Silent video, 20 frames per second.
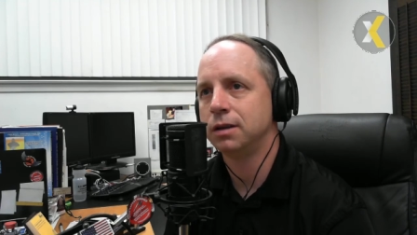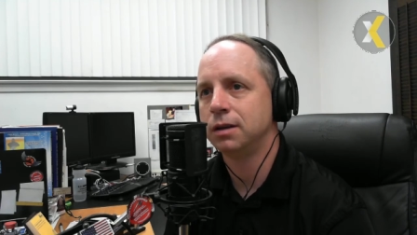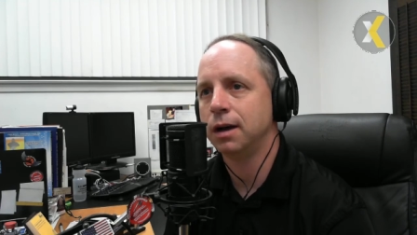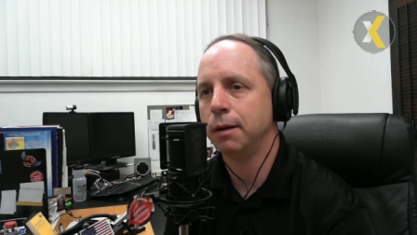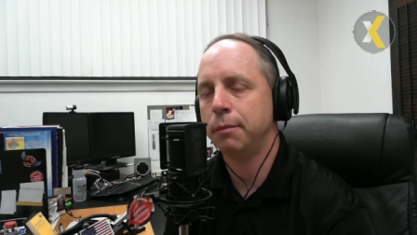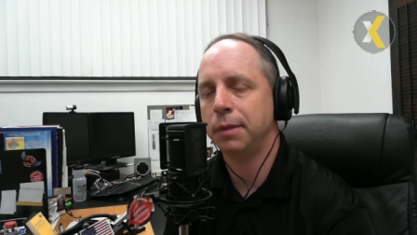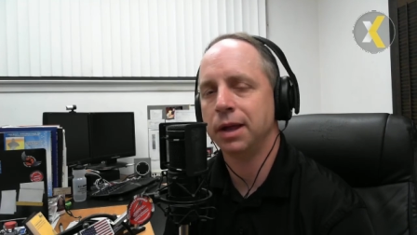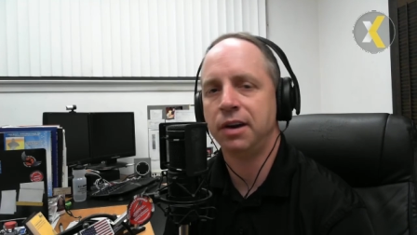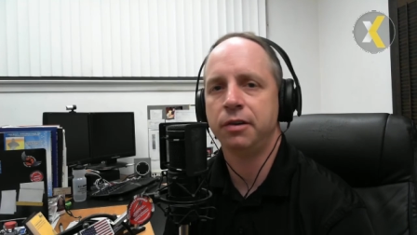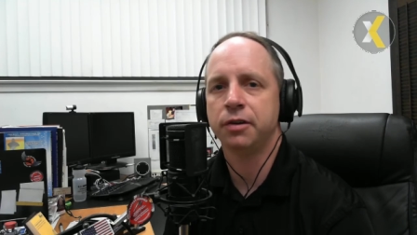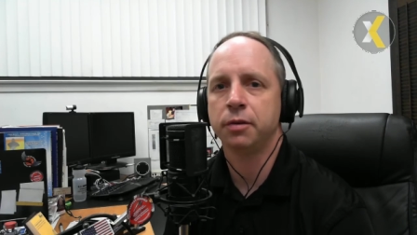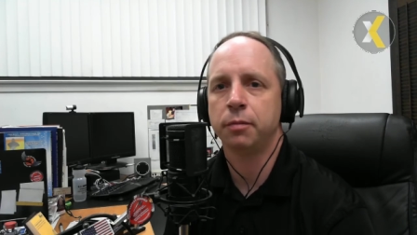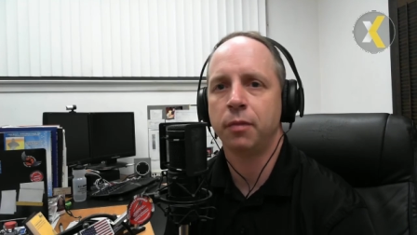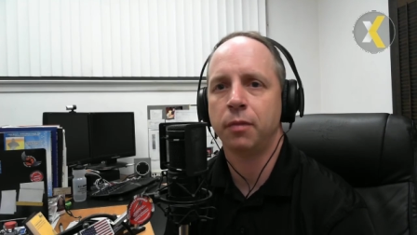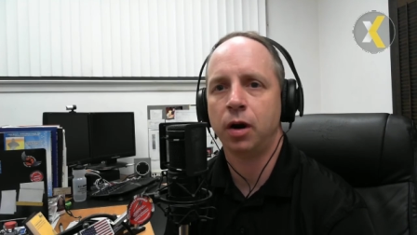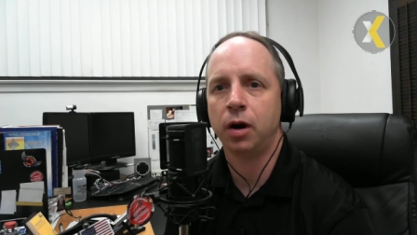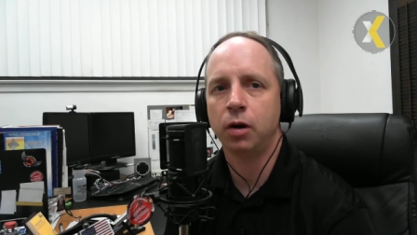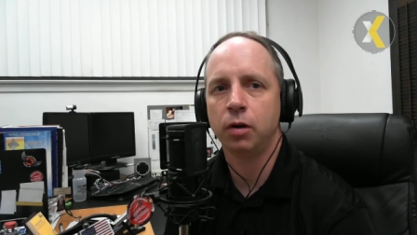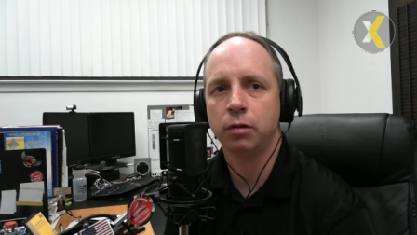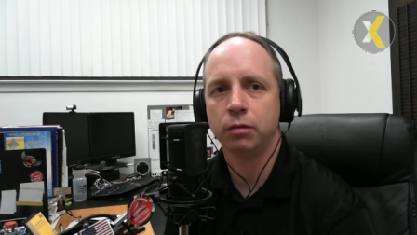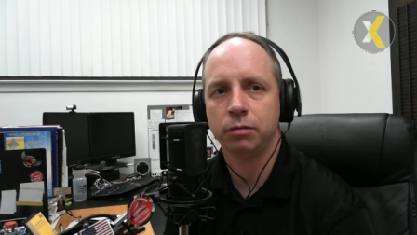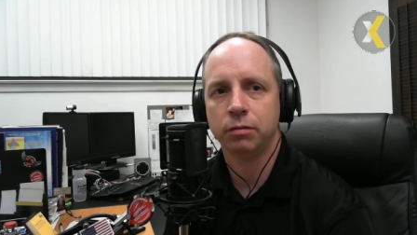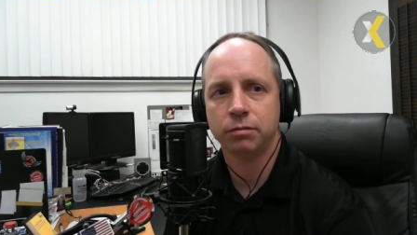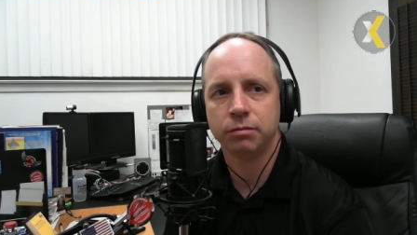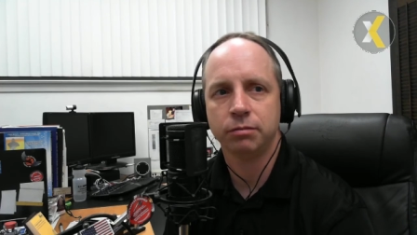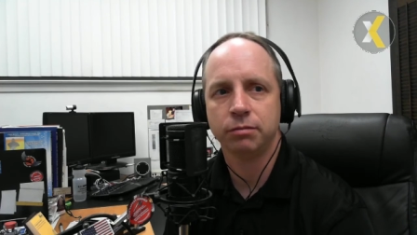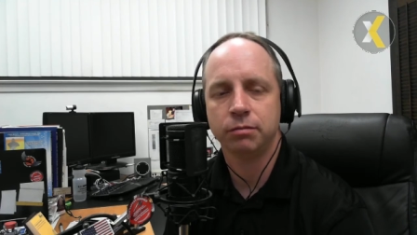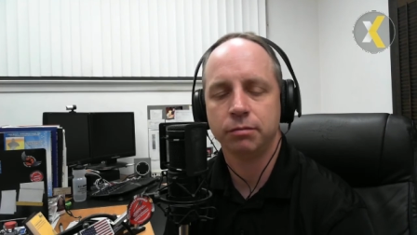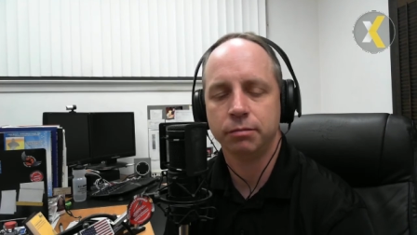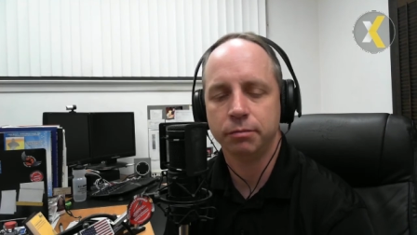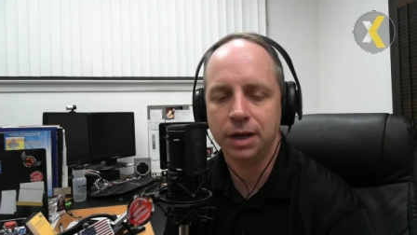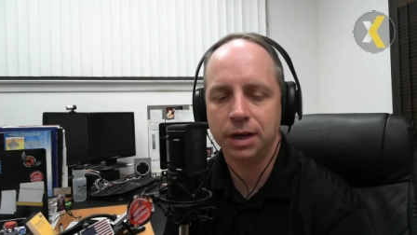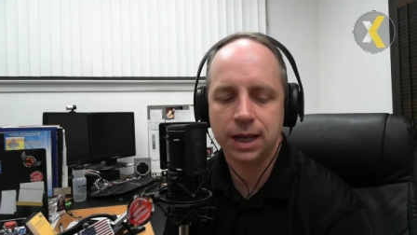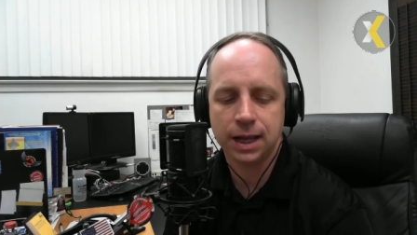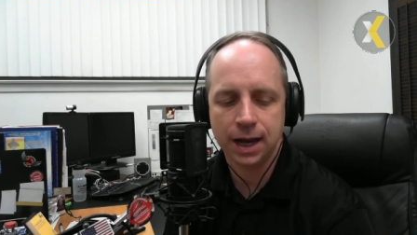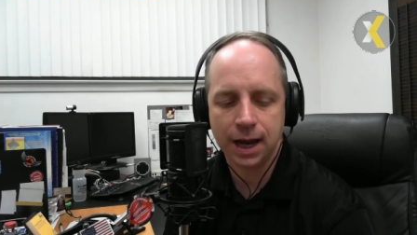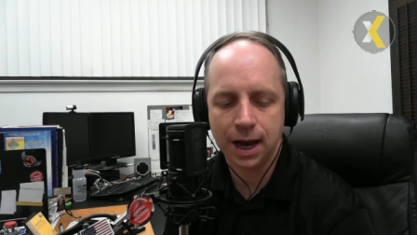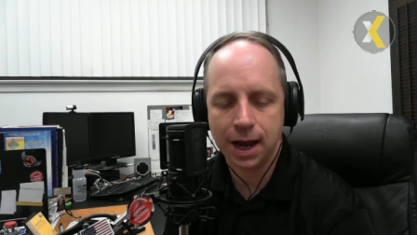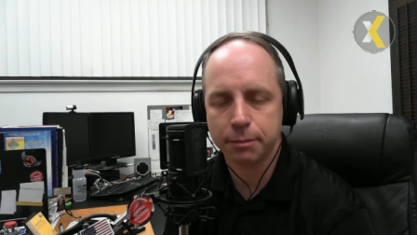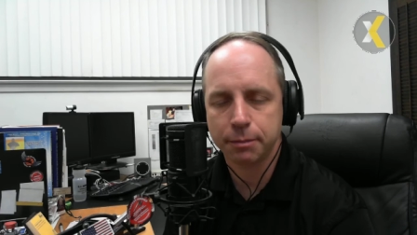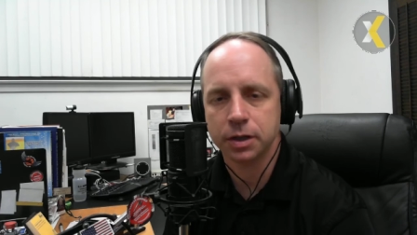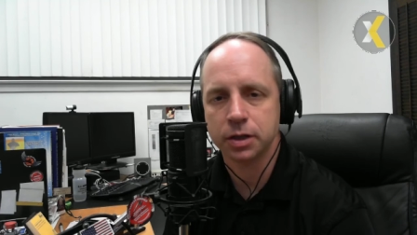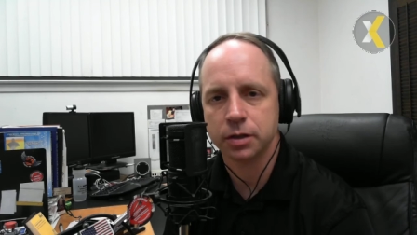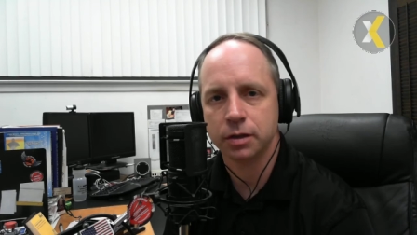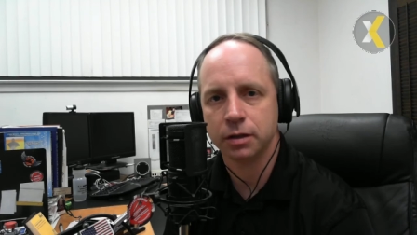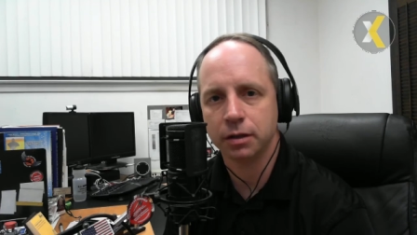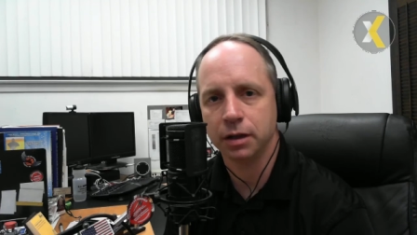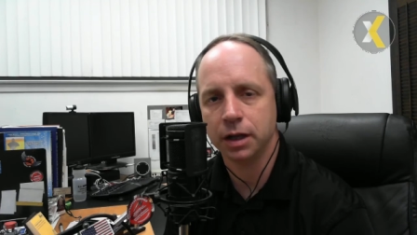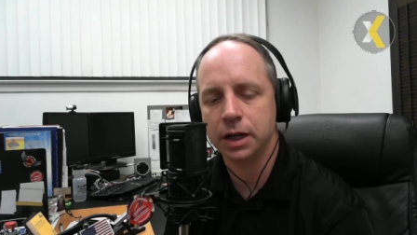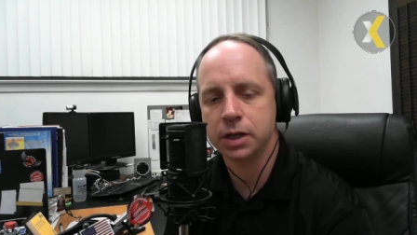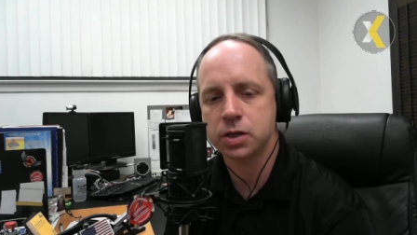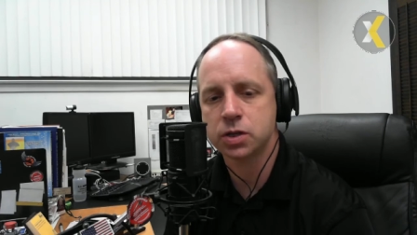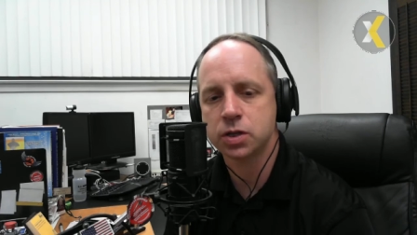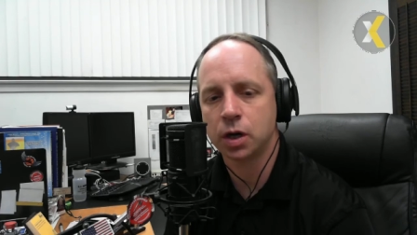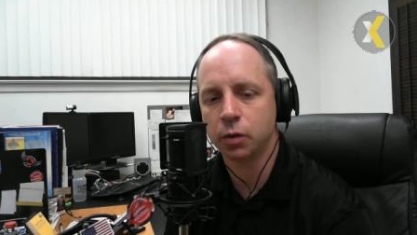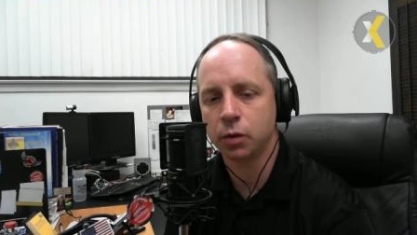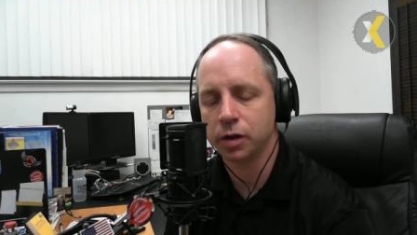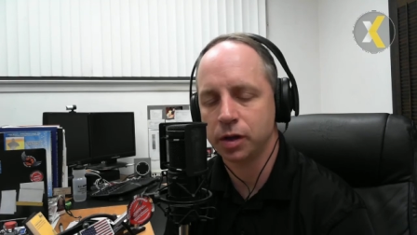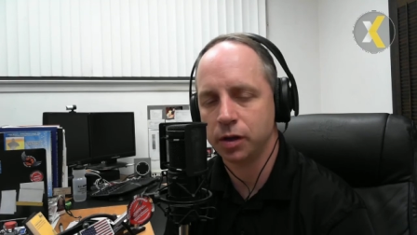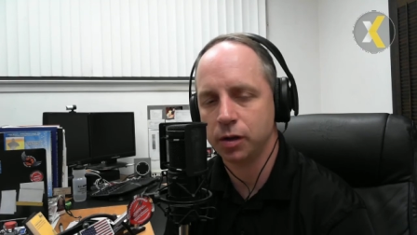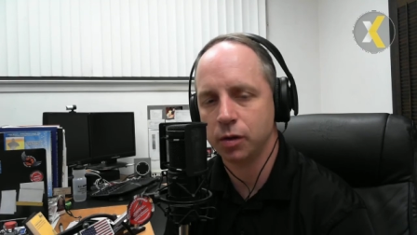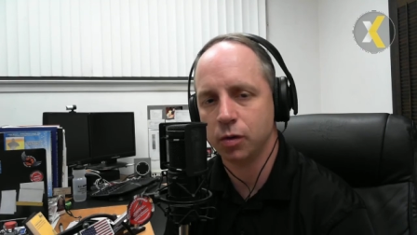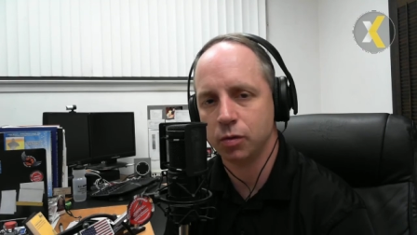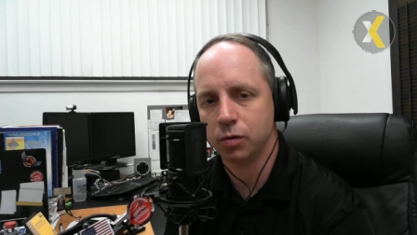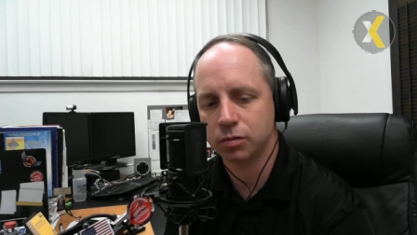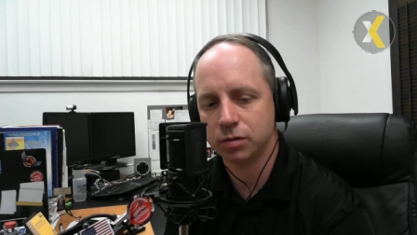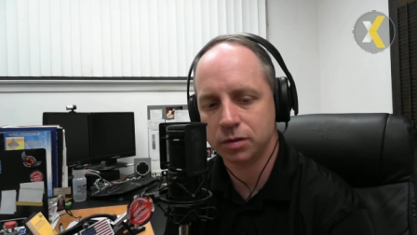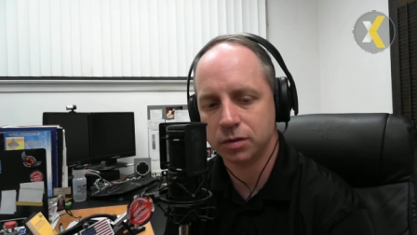a better tomorrow, make it happen. Let it start with you.